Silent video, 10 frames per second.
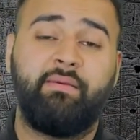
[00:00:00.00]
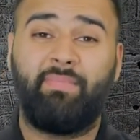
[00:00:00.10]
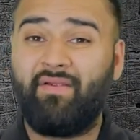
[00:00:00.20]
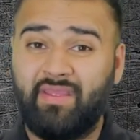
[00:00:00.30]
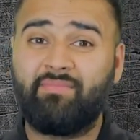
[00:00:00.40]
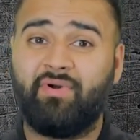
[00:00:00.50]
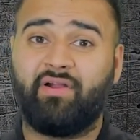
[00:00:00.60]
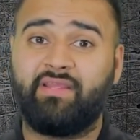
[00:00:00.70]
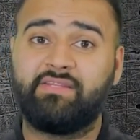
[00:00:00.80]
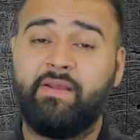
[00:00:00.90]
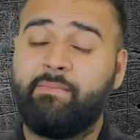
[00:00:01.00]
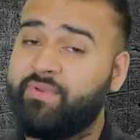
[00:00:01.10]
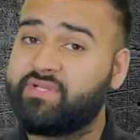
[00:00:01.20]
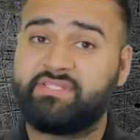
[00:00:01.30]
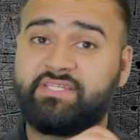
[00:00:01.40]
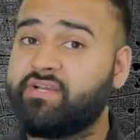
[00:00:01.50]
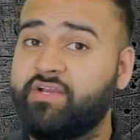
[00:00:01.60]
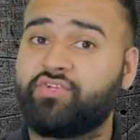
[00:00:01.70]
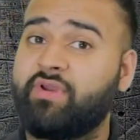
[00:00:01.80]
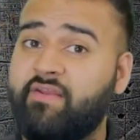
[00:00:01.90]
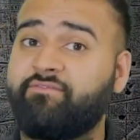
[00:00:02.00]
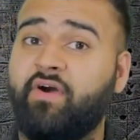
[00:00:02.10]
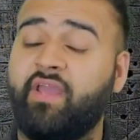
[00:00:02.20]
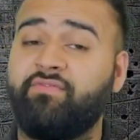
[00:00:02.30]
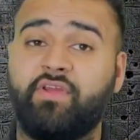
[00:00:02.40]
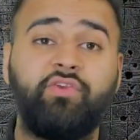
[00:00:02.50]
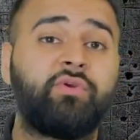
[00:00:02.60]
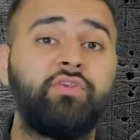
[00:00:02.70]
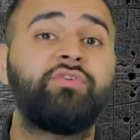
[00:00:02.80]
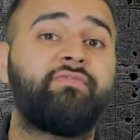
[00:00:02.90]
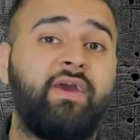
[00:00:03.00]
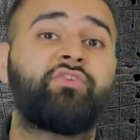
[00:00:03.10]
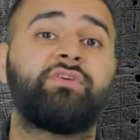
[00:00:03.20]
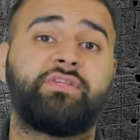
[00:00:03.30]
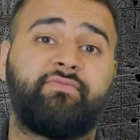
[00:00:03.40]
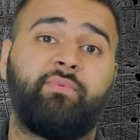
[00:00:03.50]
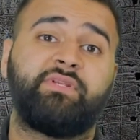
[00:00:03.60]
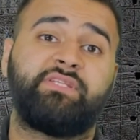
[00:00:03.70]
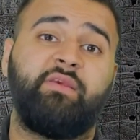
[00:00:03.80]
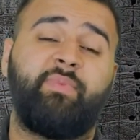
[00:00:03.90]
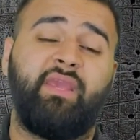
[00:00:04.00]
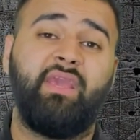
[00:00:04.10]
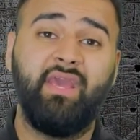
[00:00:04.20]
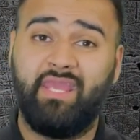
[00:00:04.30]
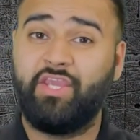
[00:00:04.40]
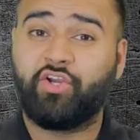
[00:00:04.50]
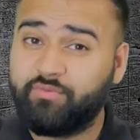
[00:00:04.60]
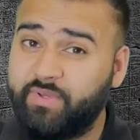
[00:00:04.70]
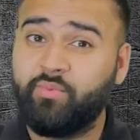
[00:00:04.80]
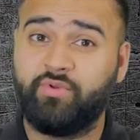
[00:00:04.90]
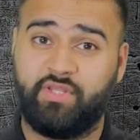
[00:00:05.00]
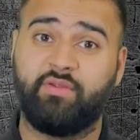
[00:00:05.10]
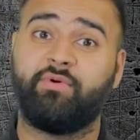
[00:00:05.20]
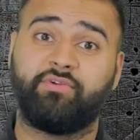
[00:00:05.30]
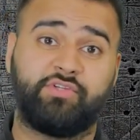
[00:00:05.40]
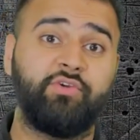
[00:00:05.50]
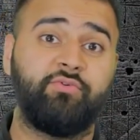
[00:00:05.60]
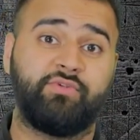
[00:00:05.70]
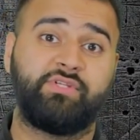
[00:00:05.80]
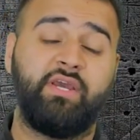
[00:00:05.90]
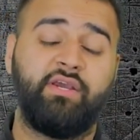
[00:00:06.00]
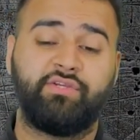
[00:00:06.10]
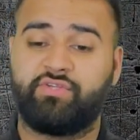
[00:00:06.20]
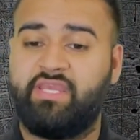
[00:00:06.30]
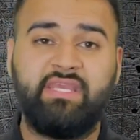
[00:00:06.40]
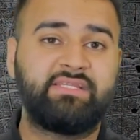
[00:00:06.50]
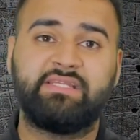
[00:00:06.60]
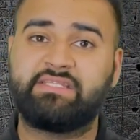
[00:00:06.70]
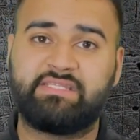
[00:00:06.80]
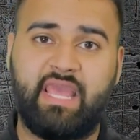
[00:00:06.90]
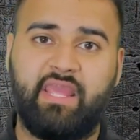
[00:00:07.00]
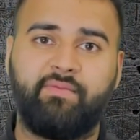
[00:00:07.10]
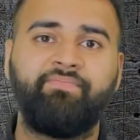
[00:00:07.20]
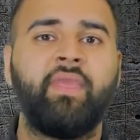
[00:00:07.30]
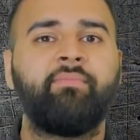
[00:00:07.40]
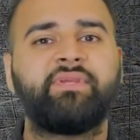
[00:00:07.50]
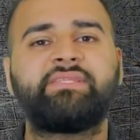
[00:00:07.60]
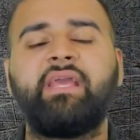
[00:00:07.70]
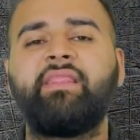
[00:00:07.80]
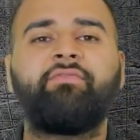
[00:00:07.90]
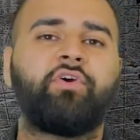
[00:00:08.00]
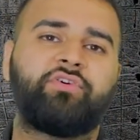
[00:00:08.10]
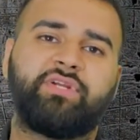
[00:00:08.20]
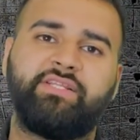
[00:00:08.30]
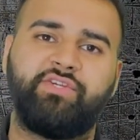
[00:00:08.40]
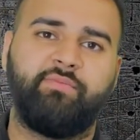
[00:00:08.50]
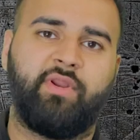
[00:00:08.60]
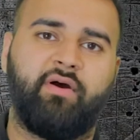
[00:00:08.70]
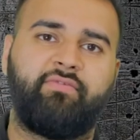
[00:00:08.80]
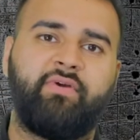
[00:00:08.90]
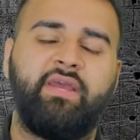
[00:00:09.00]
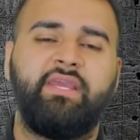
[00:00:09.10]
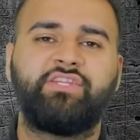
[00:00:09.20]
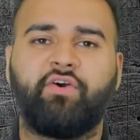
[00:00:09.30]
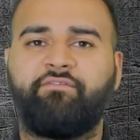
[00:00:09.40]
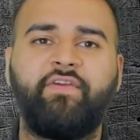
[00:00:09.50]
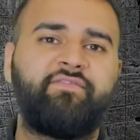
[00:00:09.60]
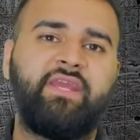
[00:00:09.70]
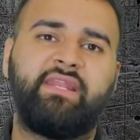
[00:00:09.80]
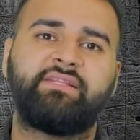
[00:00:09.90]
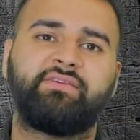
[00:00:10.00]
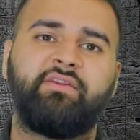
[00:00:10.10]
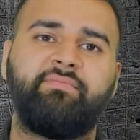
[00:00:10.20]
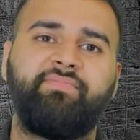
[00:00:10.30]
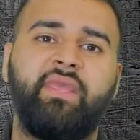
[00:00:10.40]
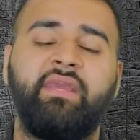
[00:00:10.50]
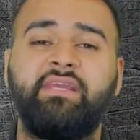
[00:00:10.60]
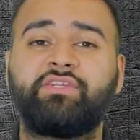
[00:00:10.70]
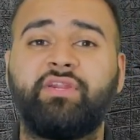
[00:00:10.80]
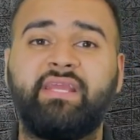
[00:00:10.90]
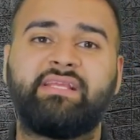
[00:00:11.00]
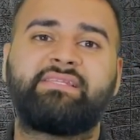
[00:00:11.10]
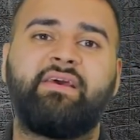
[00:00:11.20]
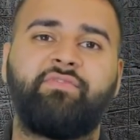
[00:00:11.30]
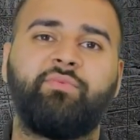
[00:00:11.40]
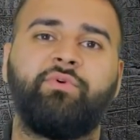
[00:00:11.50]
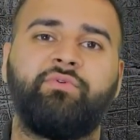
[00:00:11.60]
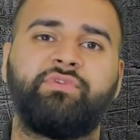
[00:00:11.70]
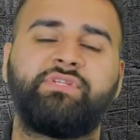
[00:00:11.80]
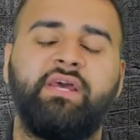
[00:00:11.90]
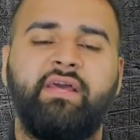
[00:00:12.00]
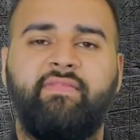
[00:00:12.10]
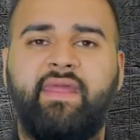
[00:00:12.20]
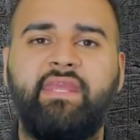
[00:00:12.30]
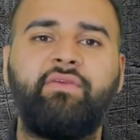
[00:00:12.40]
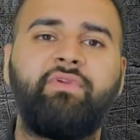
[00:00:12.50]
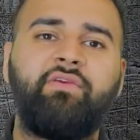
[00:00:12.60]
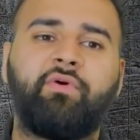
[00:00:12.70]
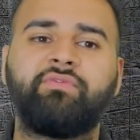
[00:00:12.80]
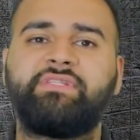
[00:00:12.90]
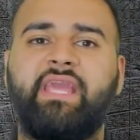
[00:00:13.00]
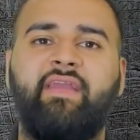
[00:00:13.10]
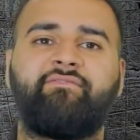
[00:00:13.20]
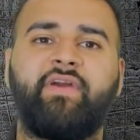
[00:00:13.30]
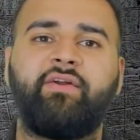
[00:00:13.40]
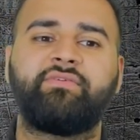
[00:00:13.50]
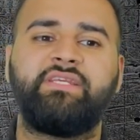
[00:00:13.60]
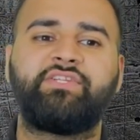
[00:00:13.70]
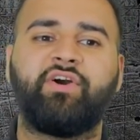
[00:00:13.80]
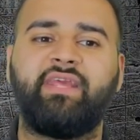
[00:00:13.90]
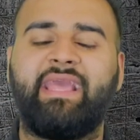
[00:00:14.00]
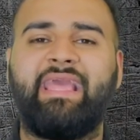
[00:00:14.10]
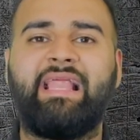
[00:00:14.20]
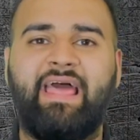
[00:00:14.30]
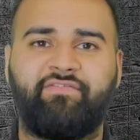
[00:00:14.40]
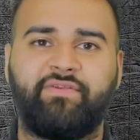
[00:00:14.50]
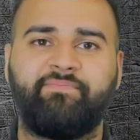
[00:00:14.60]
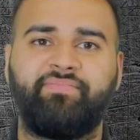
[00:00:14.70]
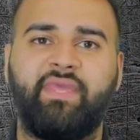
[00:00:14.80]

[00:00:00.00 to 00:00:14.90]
Bearing in mind, because this guy's Strength 5 and you can use veterans for 1 CP, he could be wounding them on 2s. So he is insane. But say they've got transhuman off. He's got 15 hits on him. He's going to get 7 wounds. Then he re-rolls the 8 fails. He's going to get 11.